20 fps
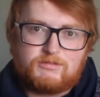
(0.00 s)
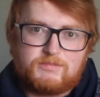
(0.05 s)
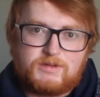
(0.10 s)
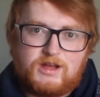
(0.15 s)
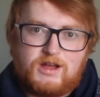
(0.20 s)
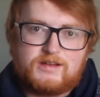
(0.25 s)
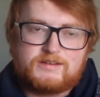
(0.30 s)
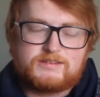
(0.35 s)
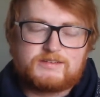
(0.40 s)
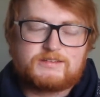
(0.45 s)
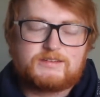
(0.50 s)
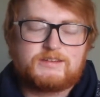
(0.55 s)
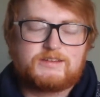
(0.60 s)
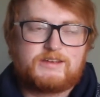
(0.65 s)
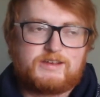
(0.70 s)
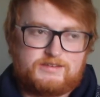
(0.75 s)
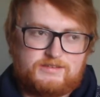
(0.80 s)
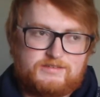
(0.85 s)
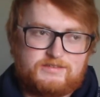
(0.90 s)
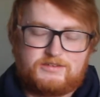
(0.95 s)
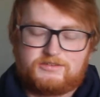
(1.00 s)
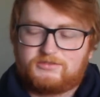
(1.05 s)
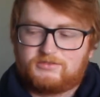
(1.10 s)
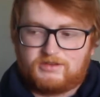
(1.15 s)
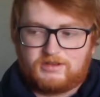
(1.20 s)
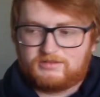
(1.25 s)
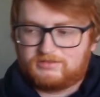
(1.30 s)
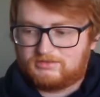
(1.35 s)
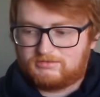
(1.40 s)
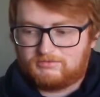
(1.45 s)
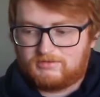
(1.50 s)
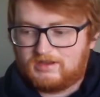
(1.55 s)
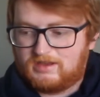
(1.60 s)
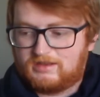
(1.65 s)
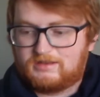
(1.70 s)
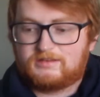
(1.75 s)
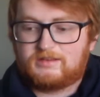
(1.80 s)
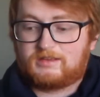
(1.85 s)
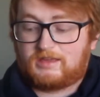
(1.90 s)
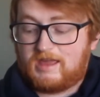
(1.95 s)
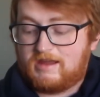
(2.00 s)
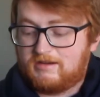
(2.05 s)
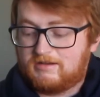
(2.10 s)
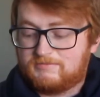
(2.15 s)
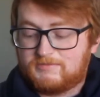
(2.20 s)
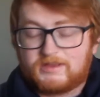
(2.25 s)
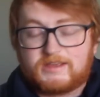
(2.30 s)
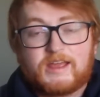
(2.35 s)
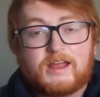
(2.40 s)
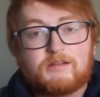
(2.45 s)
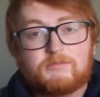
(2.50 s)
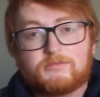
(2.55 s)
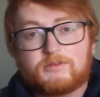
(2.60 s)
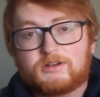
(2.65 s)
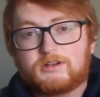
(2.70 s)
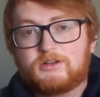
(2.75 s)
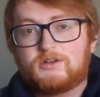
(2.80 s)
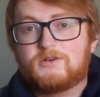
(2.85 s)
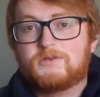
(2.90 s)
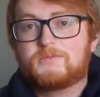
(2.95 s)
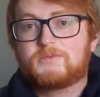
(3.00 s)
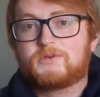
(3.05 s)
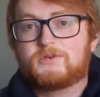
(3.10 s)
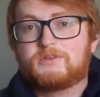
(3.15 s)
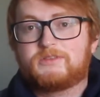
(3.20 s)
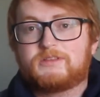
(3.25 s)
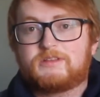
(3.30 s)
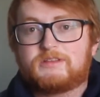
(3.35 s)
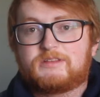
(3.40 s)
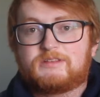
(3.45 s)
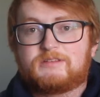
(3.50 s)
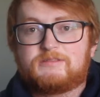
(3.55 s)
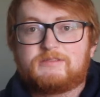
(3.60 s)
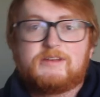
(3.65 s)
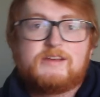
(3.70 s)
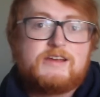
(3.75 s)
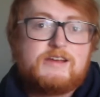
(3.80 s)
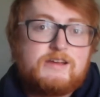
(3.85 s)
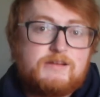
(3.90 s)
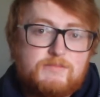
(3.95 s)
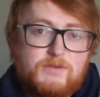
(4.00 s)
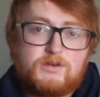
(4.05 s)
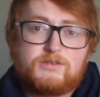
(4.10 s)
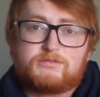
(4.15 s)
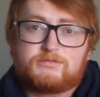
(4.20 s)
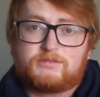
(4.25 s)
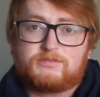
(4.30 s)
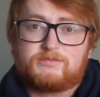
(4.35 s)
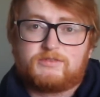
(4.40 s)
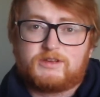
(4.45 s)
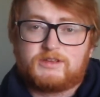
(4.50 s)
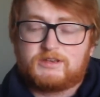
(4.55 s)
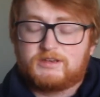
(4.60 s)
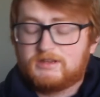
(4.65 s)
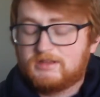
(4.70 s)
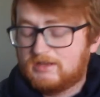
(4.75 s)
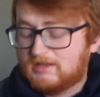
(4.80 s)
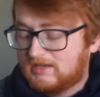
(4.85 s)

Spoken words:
But honestly, yesterday throughout the rain, I carried my camera and GoPro in this, and both were fine.